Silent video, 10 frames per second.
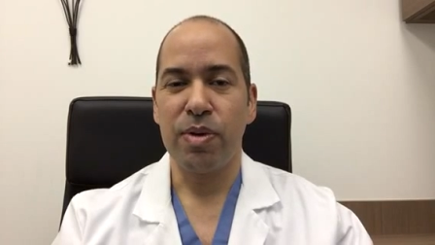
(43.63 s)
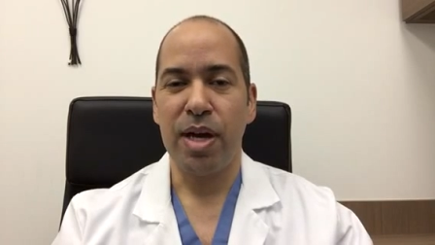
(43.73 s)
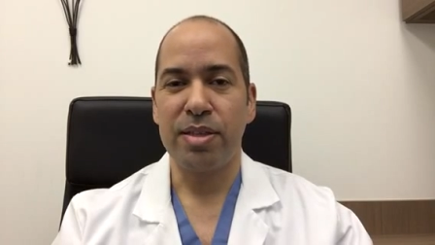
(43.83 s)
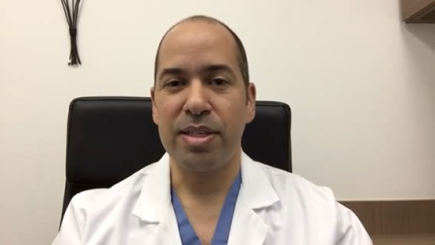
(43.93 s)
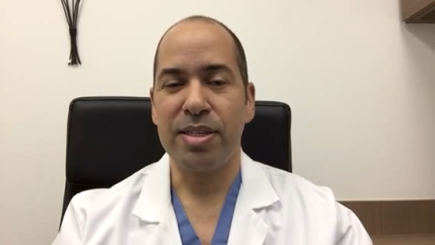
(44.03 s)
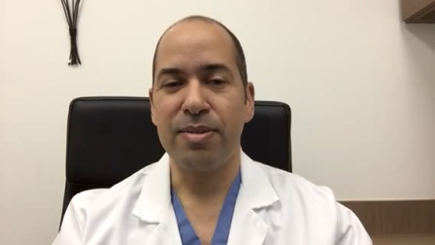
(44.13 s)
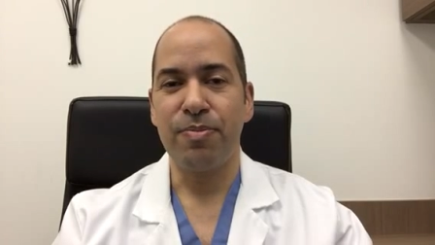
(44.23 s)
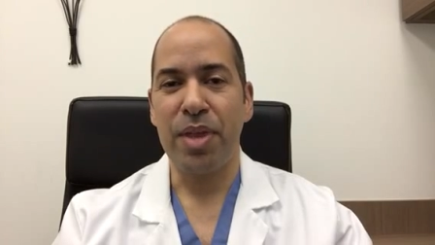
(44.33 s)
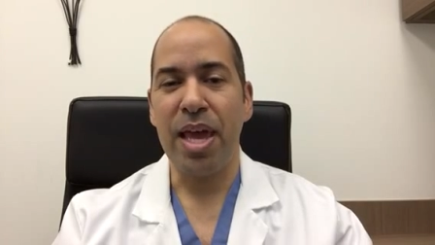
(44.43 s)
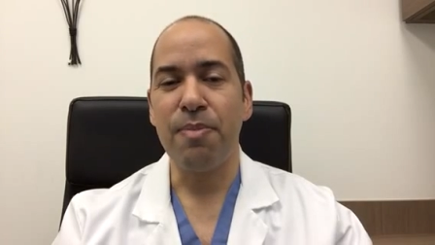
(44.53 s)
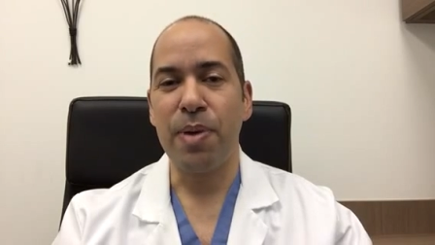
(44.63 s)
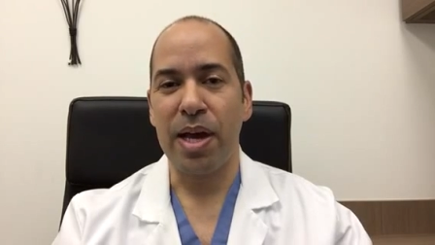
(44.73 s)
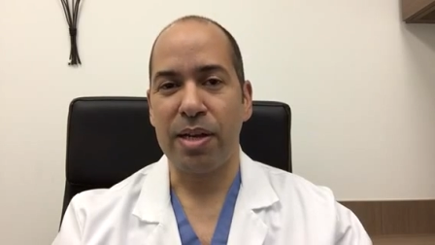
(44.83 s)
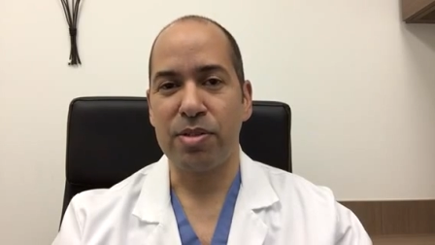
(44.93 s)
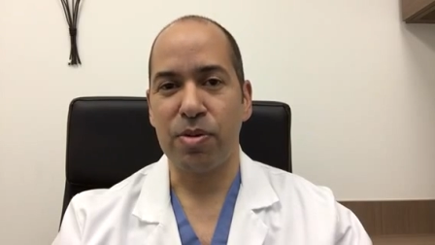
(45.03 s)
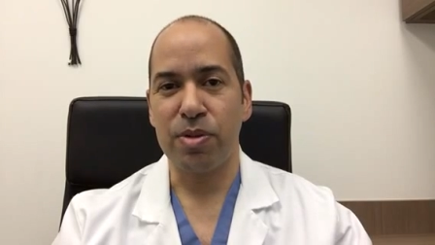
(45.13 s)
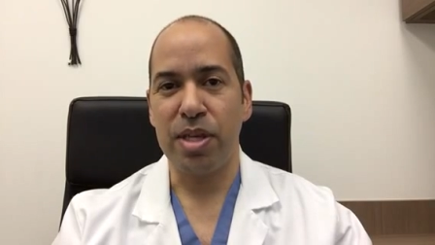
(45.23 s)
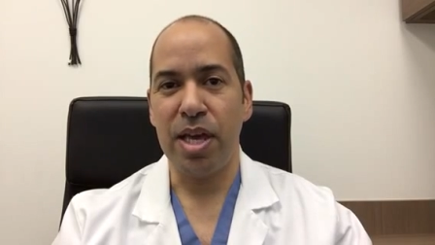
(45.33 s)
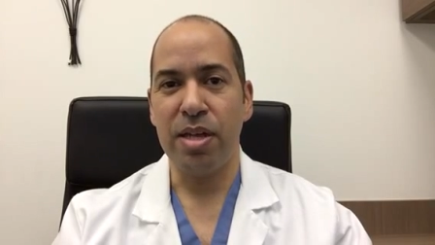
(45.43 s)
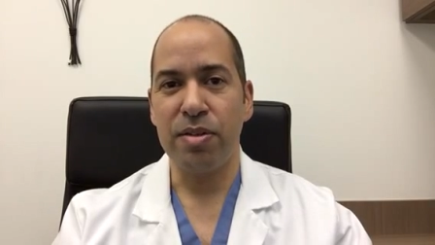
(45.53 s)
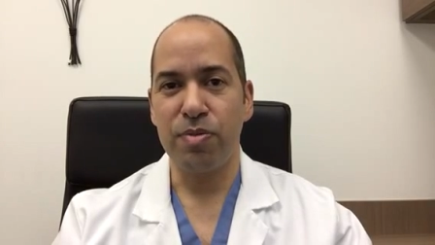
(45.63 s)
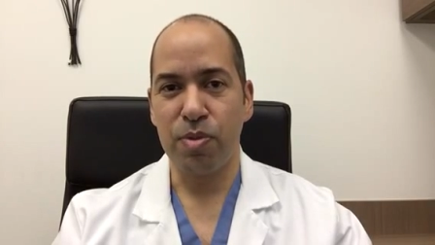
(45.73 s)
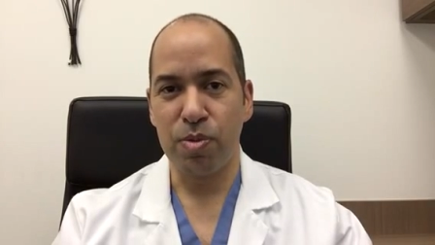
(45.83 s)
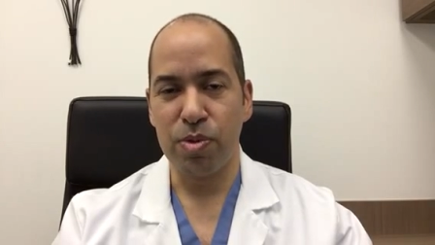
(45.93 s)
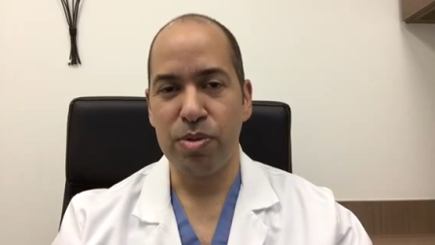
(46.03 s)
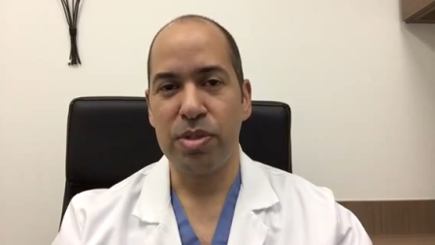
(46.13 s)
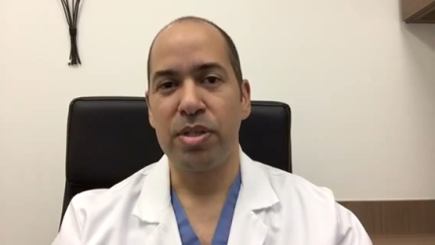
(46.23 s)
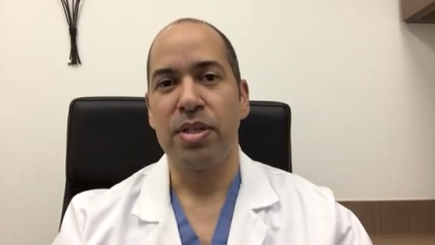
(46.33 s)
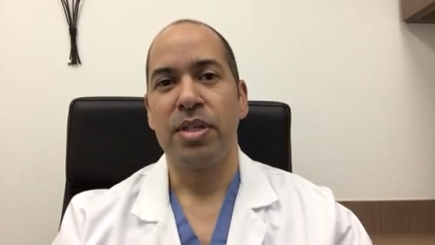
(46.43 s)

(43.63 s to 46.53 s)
at the apex or the end of the root.